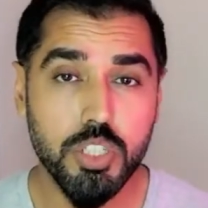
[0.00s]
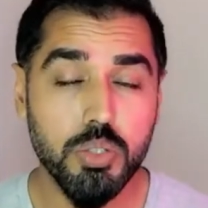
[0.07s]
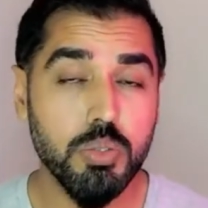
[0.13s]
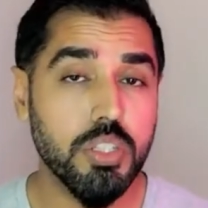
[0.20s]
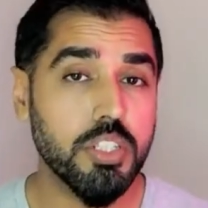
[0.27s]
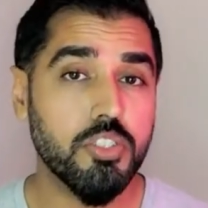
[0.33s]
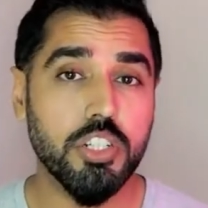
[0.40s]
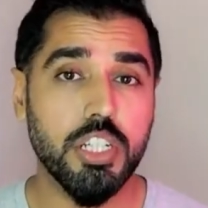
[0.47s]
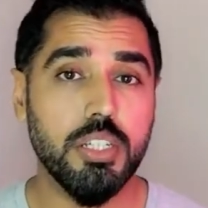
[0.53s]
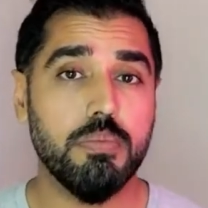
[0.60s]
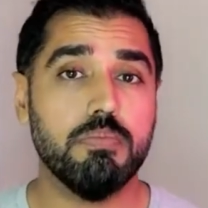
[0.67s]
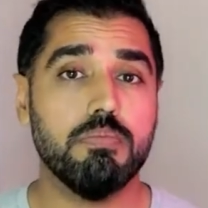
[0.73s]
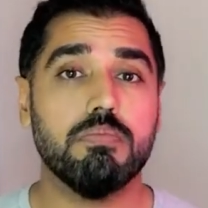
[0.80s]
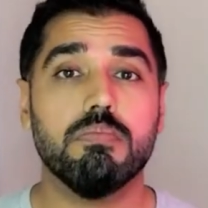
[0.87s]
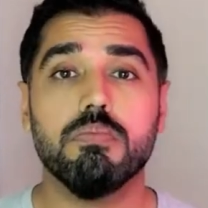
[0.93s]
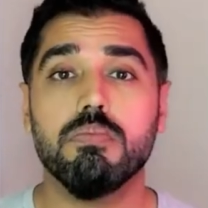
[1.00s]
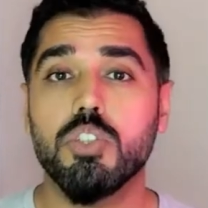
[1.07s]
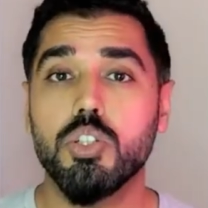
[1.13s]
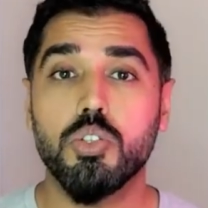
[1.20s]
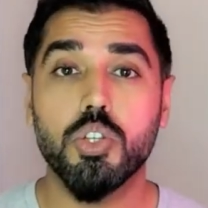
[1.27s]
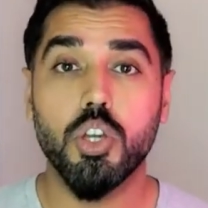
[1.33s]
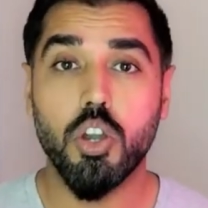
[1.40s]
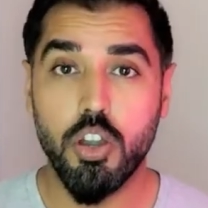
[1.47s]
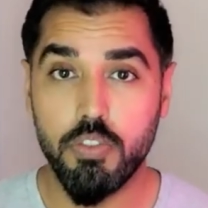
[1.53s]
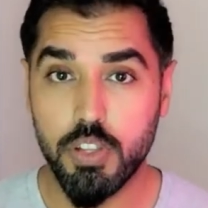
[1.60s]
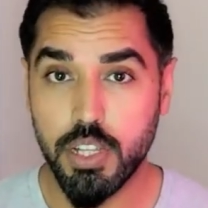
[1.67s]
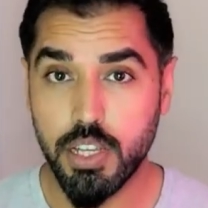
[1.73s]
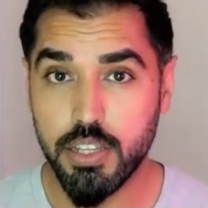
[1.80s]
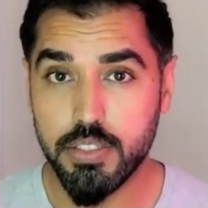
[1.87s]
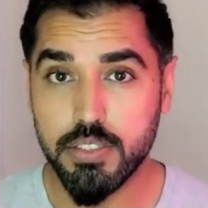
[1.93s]
do the trim, do your
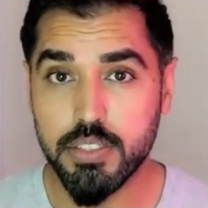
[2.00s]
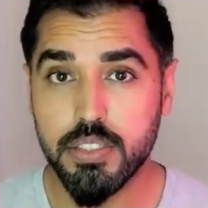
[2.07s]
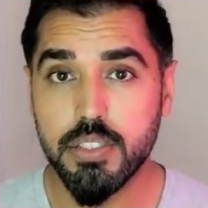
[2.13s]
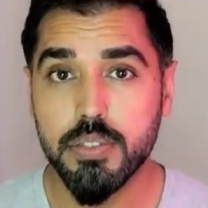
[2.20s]
overlays.